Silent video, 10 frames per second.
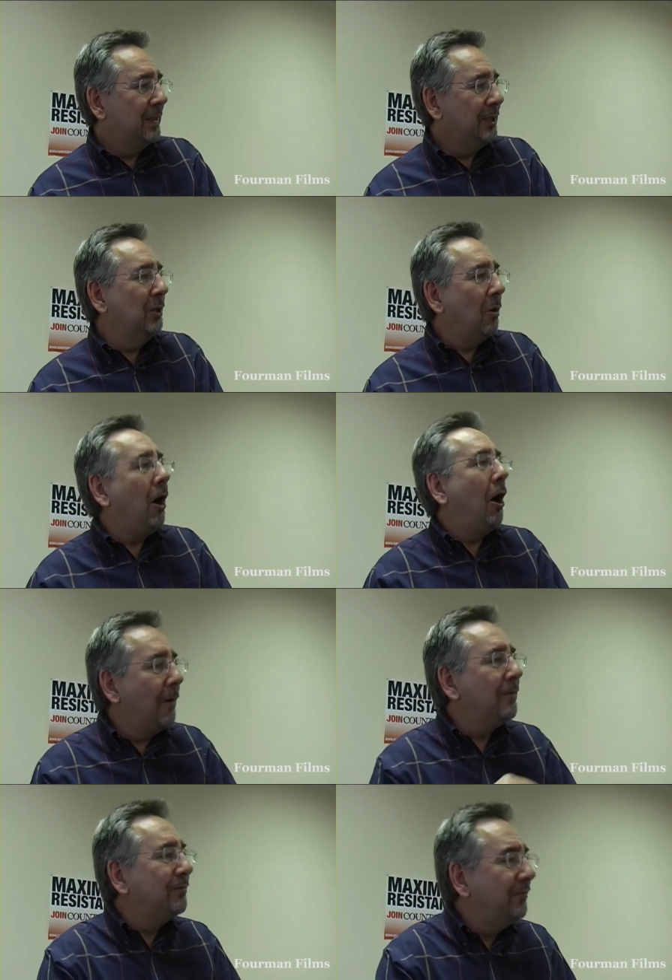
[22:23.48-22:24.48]
you
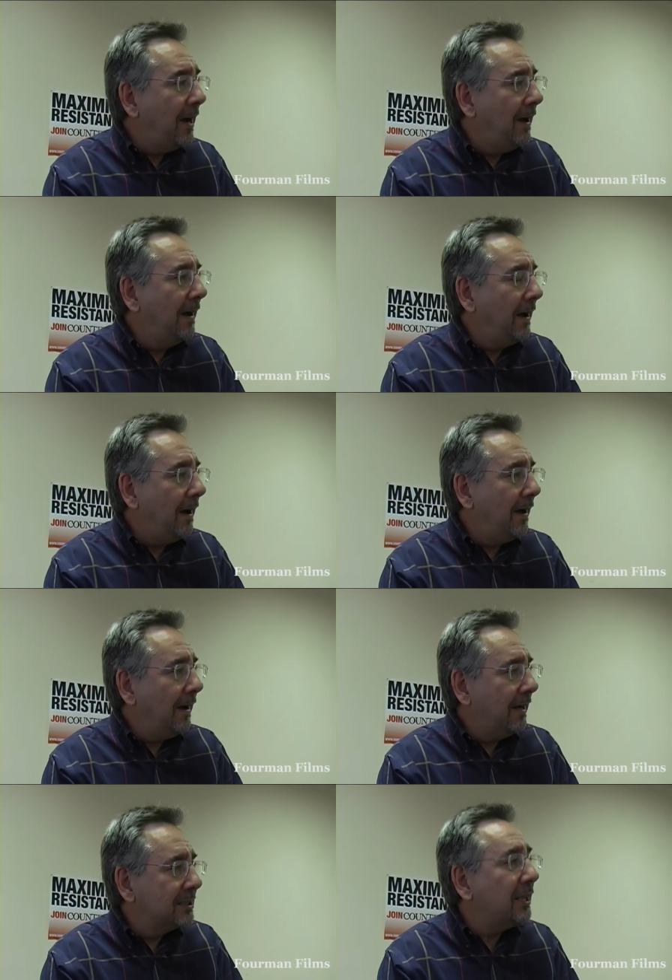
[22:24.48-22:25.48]

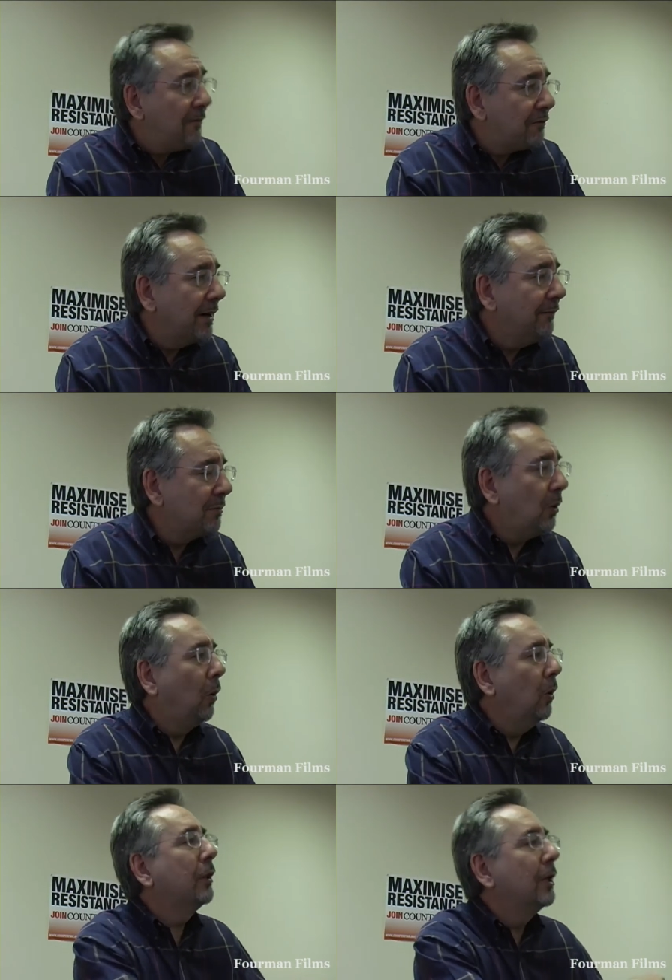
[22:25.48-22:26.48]
are suffering from
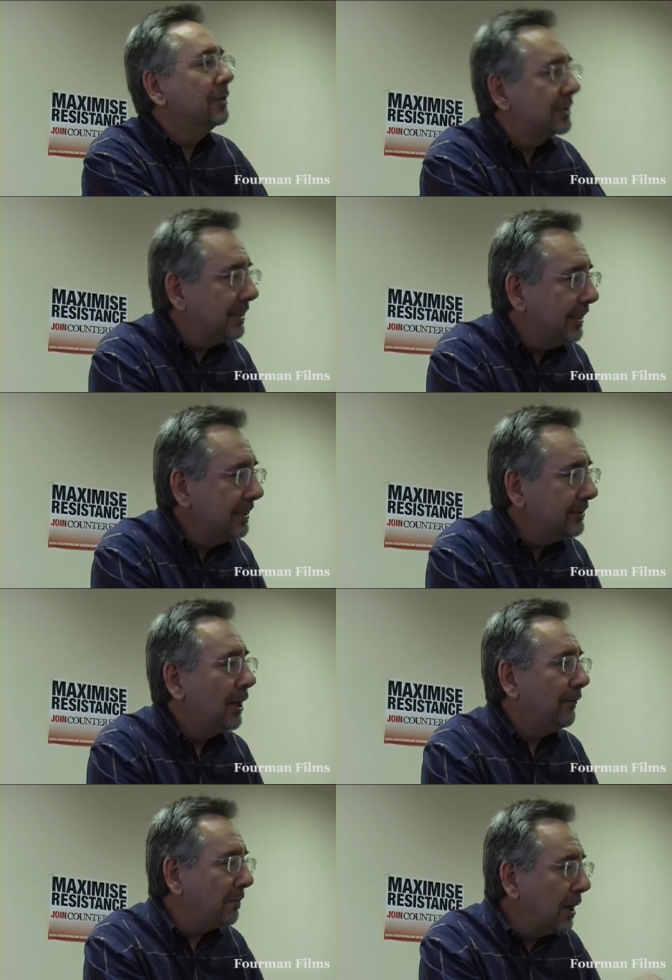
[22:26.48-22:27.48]
all those things,
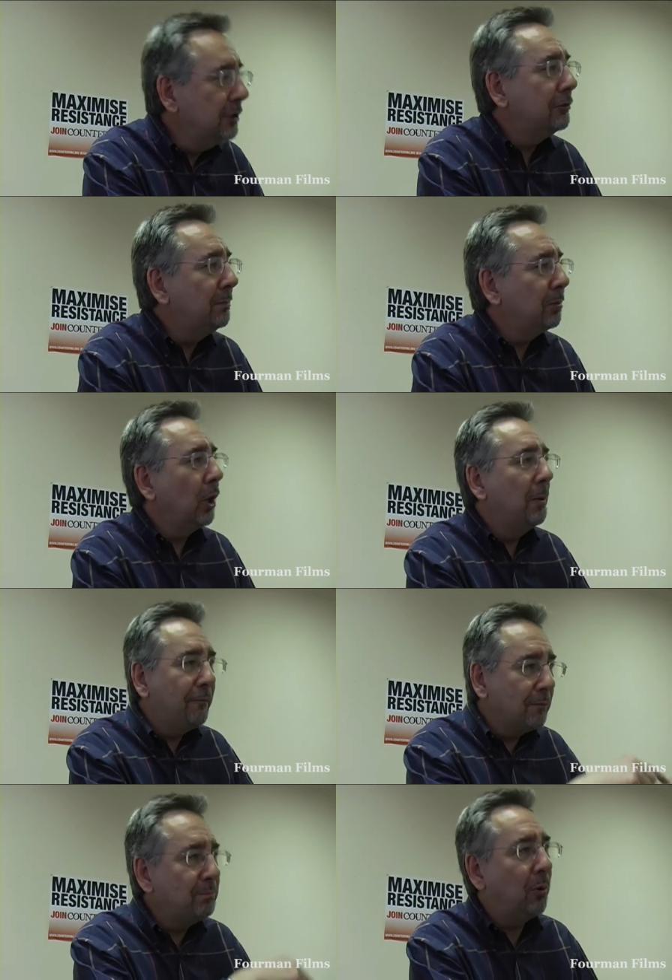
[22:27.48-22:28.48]
from
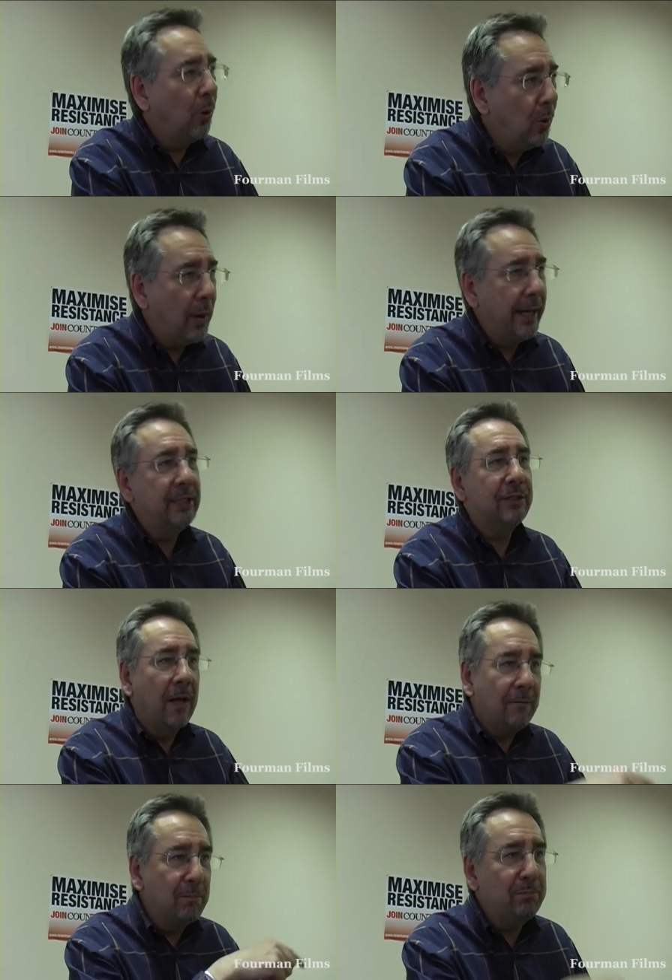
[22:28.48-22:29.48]
underemployment, from poor wages,
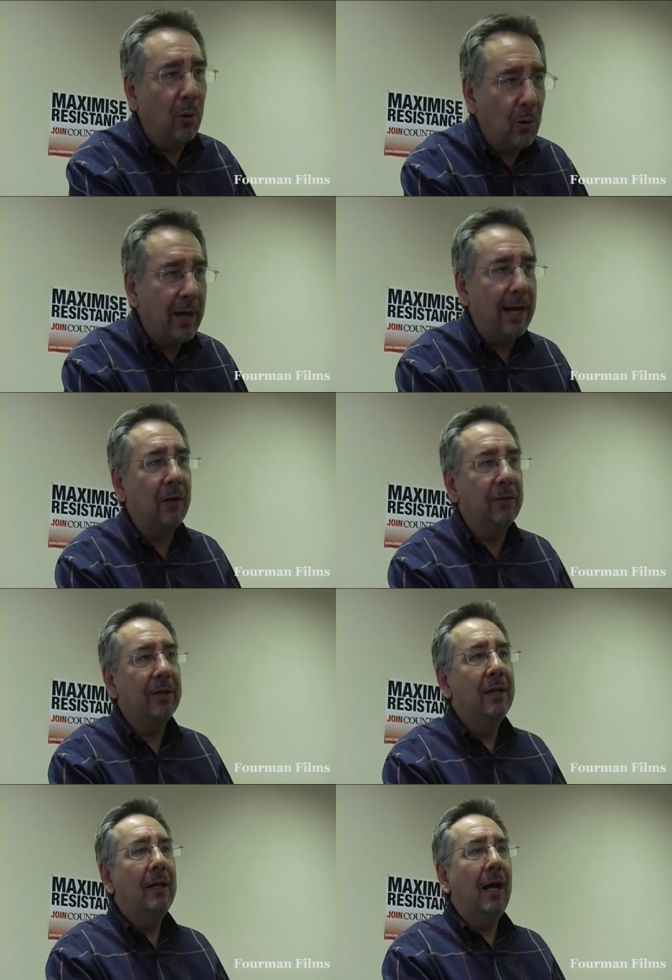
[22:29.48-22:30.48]
from poor health,
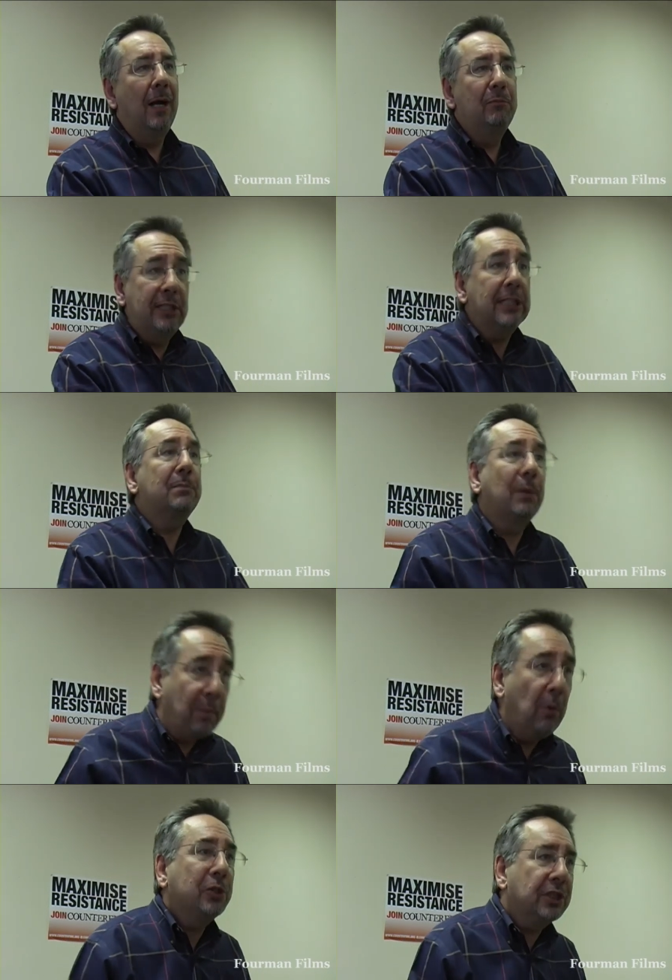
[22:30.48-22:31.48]

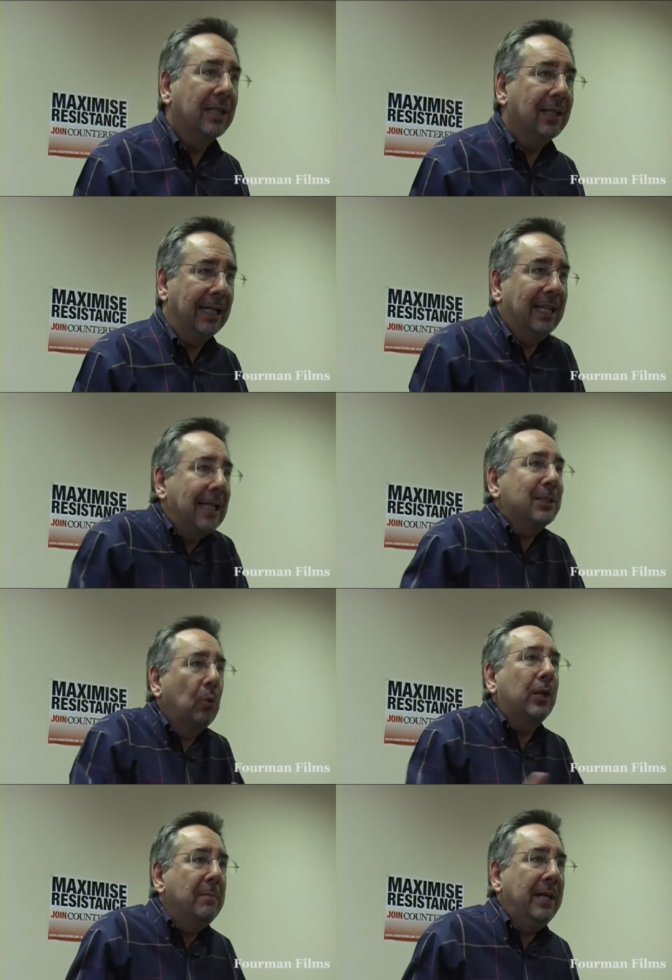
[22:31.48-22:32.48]
disproportionately. That's
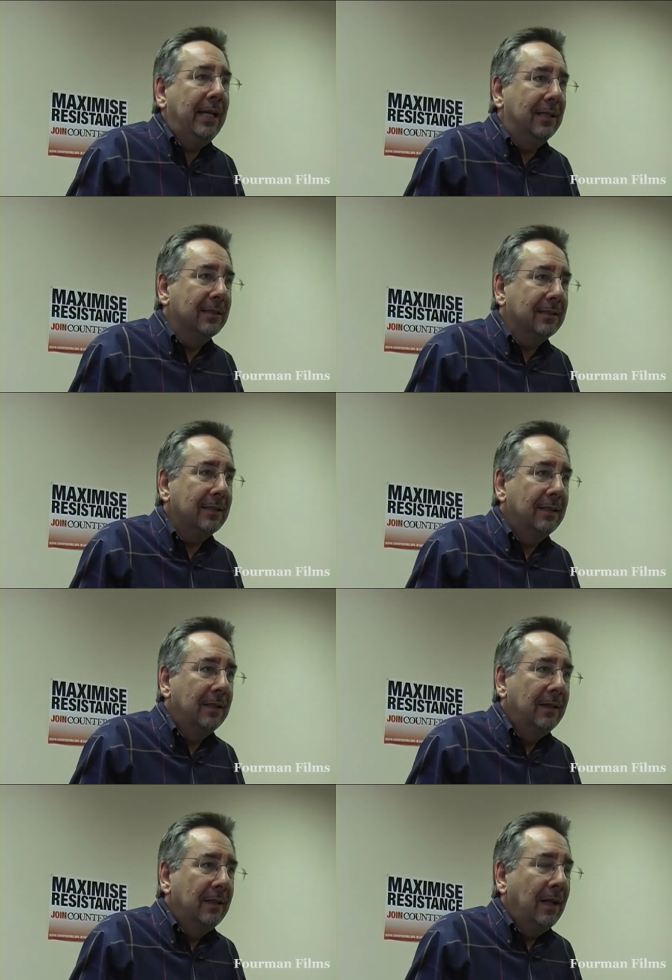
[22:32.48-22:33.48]
what it means.
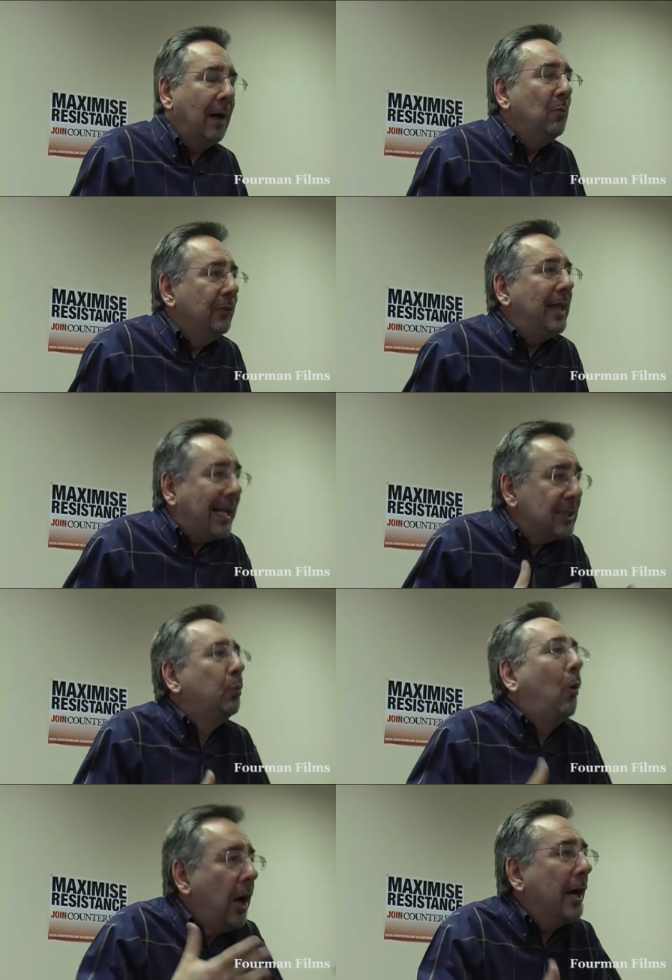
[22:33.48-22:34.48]
And that's
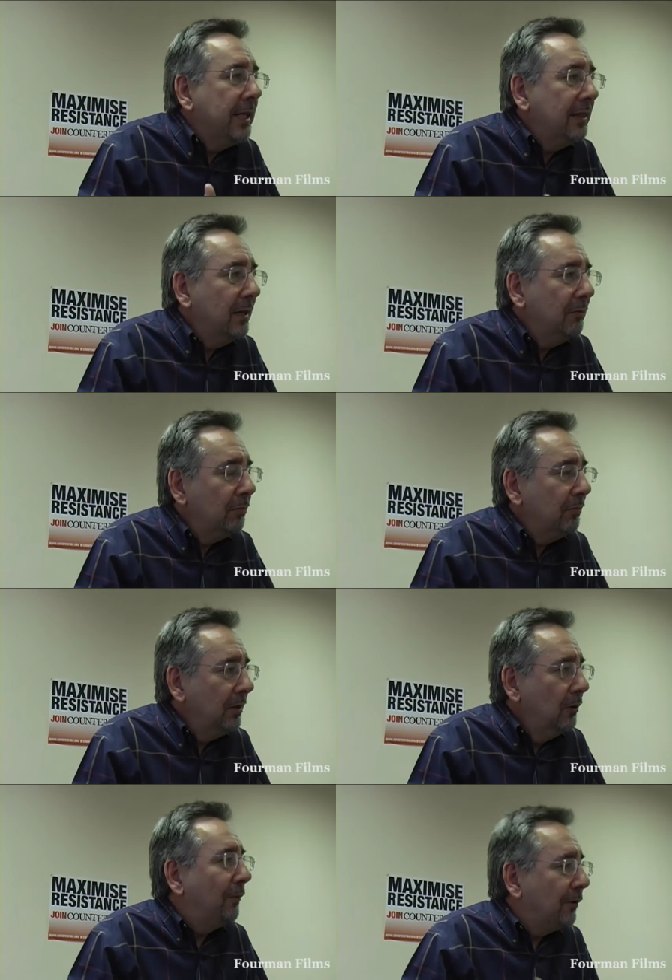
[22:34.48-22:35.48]
why the
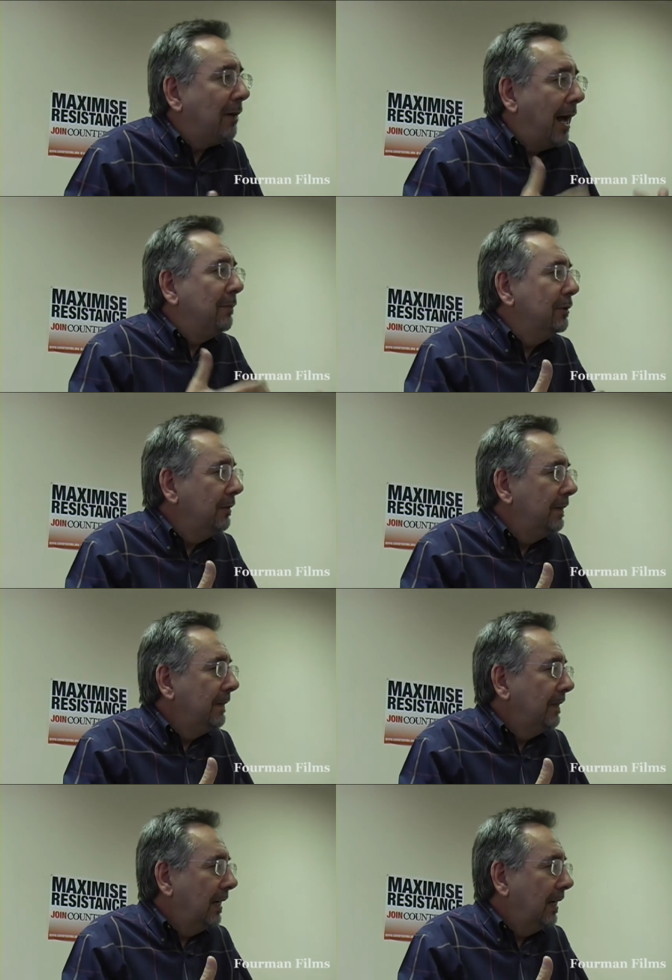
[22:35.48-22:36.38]
Look for Rahman